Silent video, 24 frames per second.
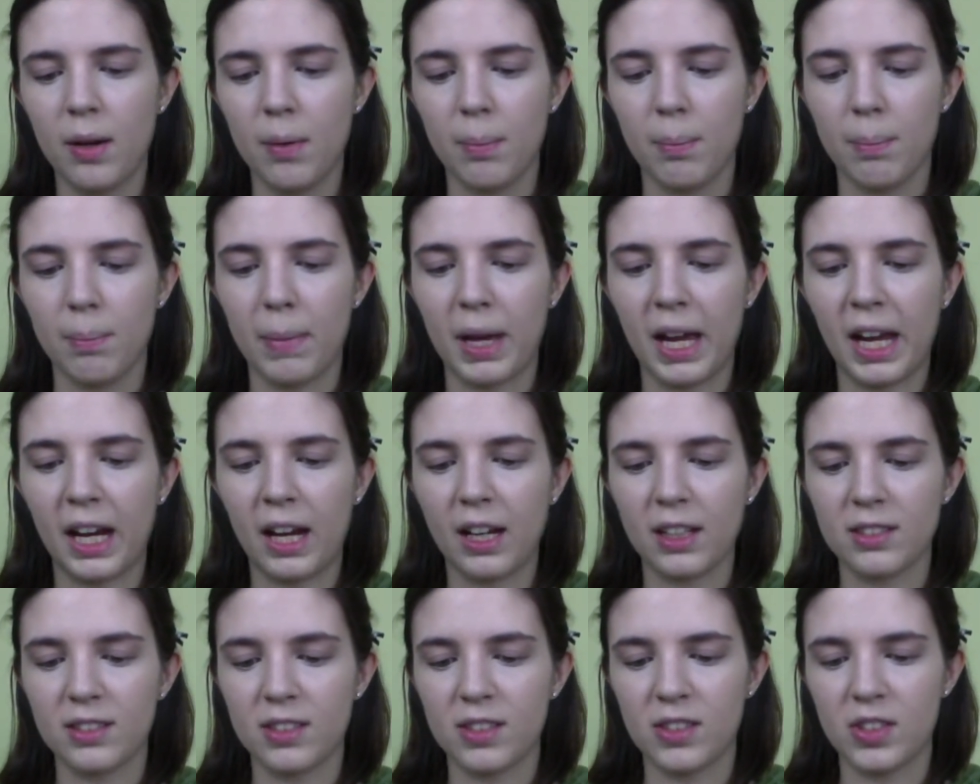
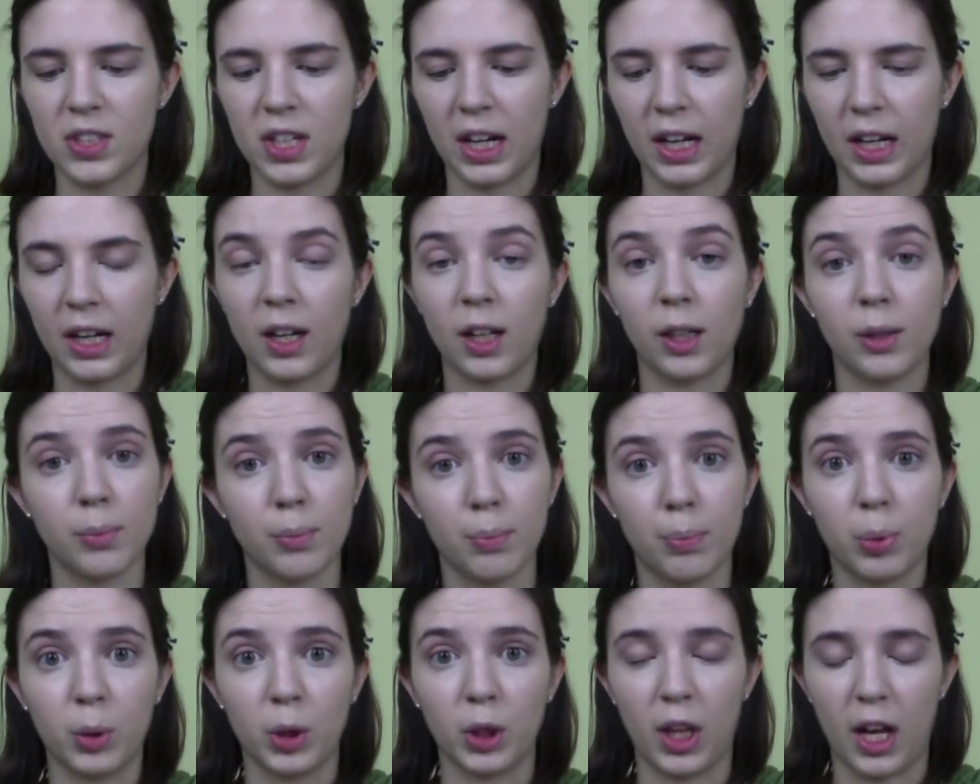Mega Stick
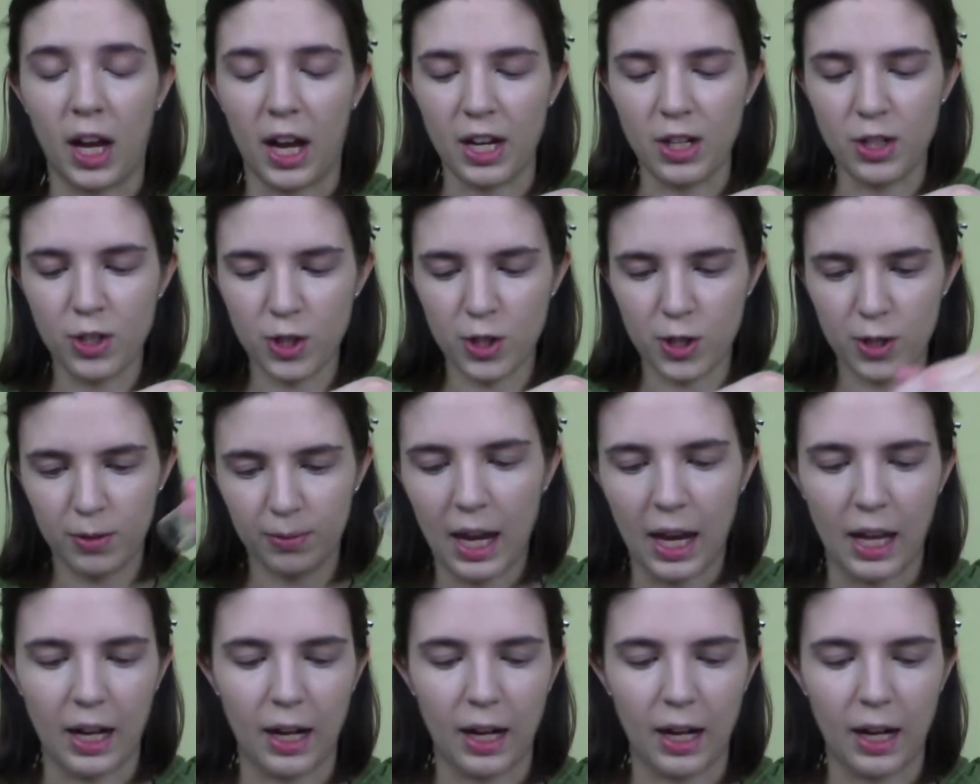Blush,